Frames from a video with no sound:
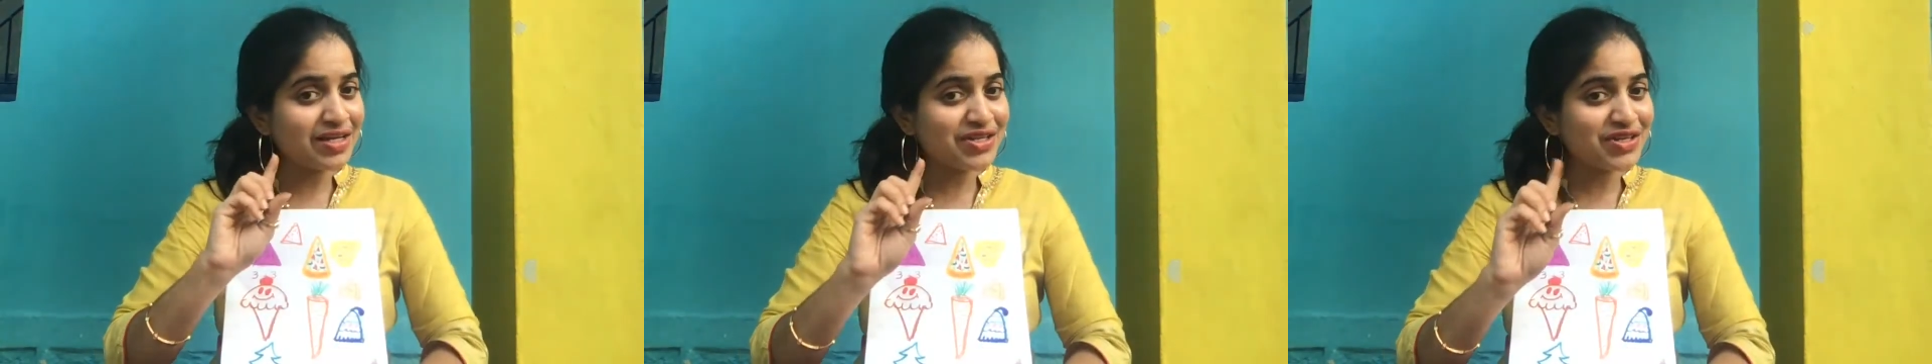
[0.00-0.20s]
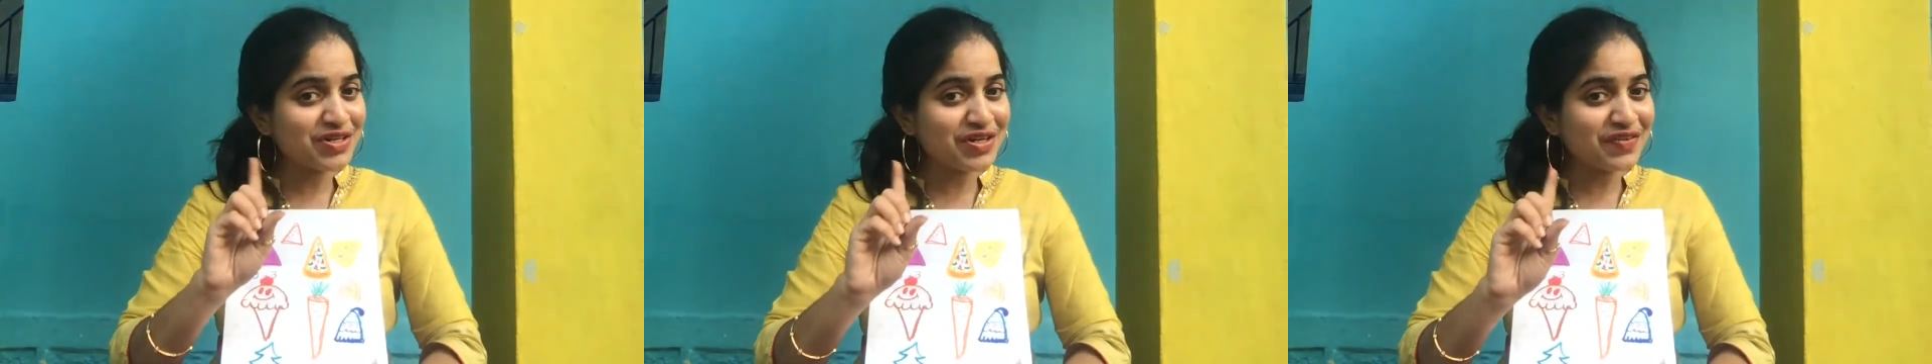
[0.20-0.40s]

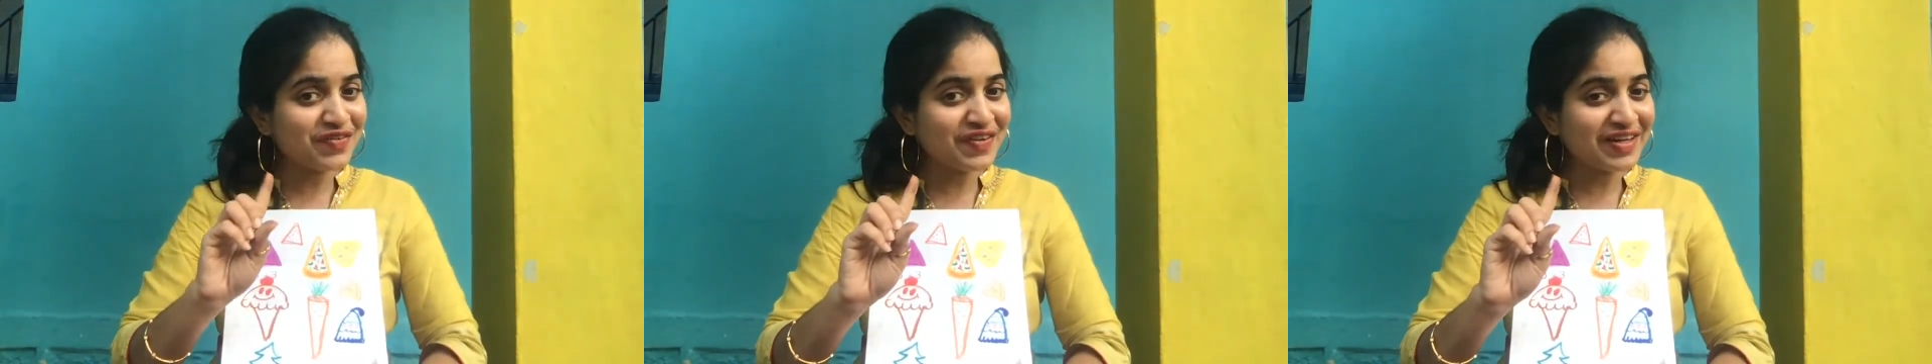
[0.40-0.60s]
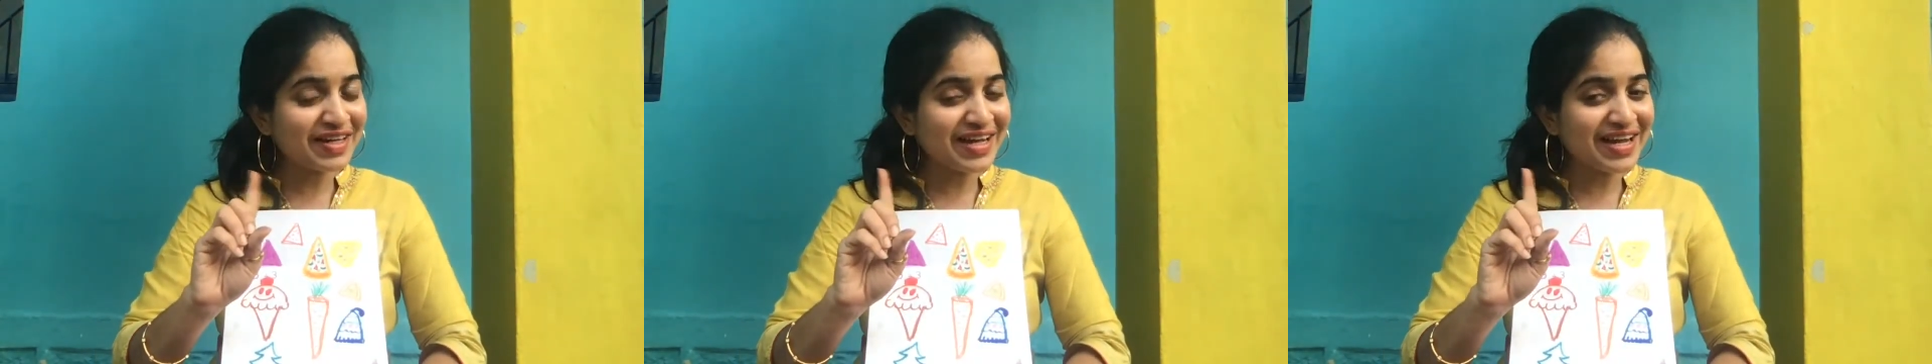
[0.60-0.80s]
don't
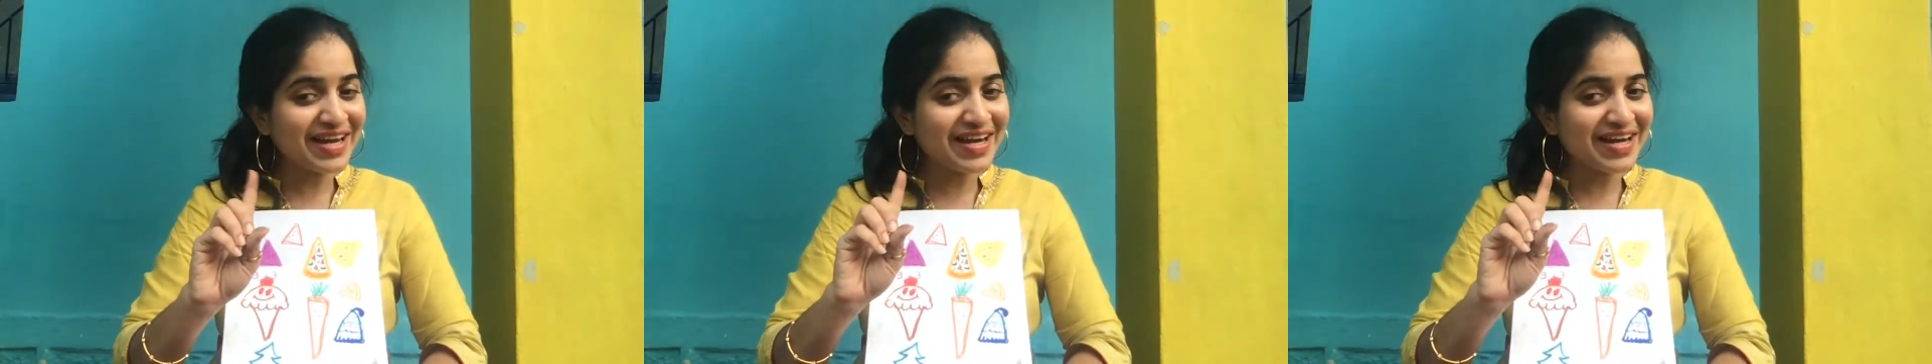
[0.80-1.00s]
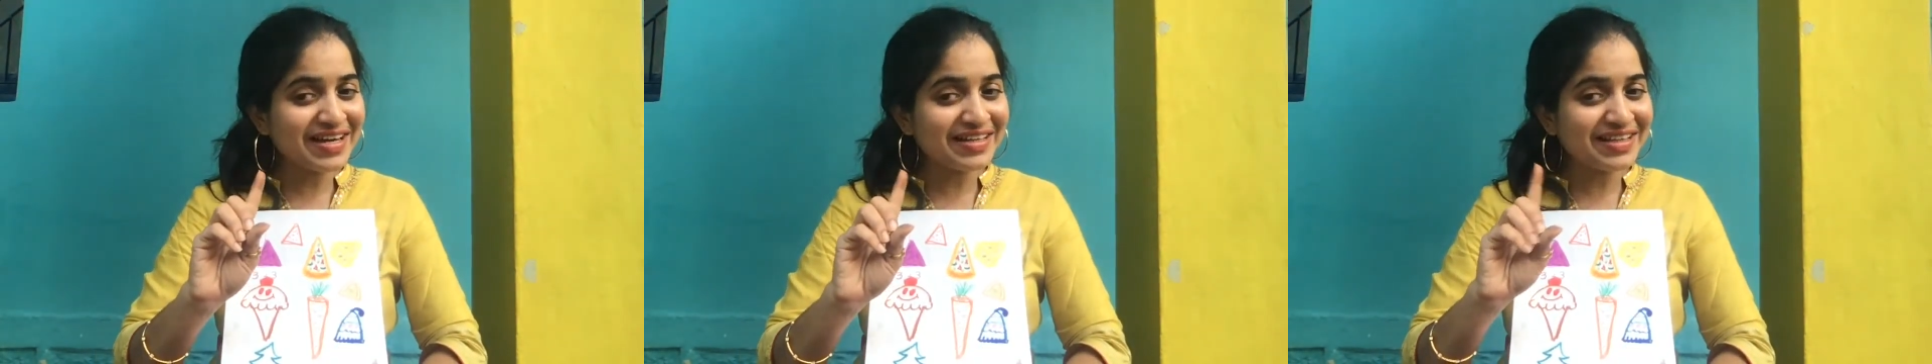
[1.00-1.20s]

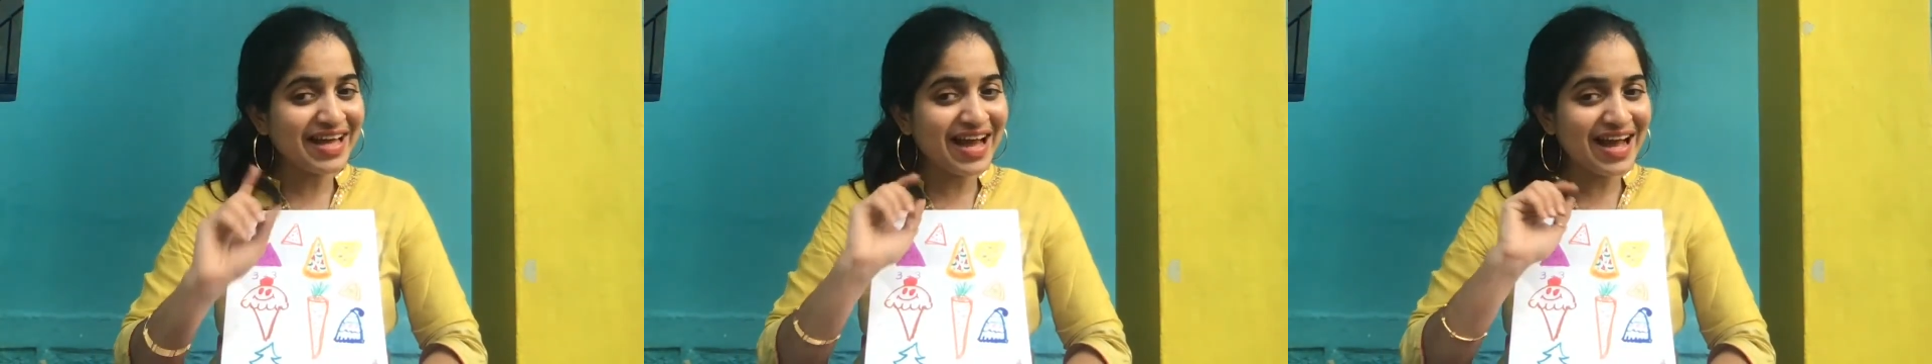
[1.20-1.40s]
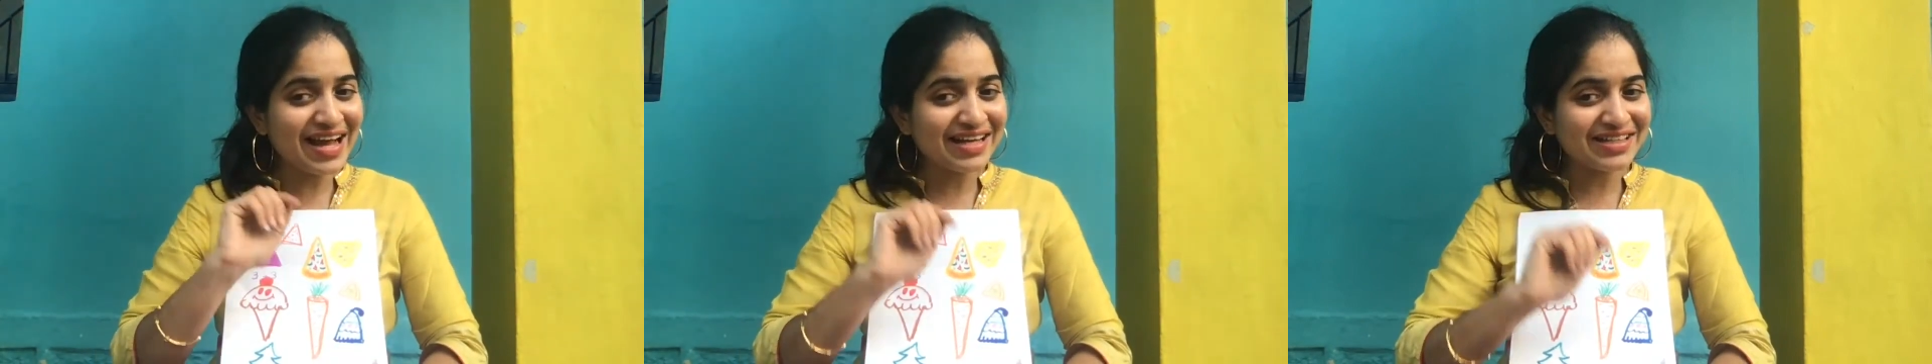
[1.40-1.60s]
forget
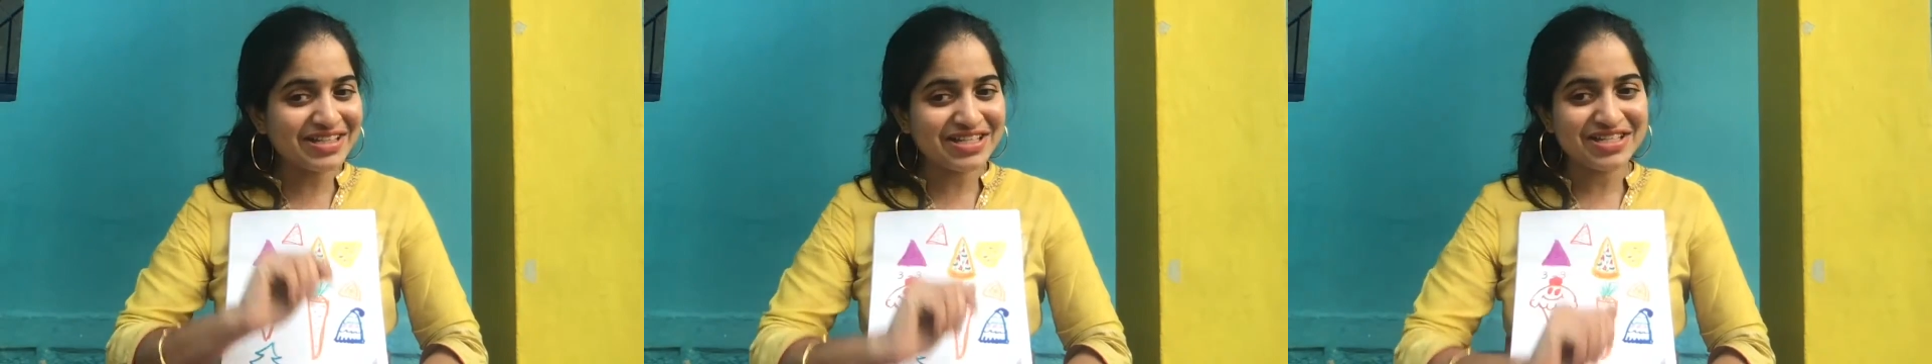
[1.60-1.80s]
that.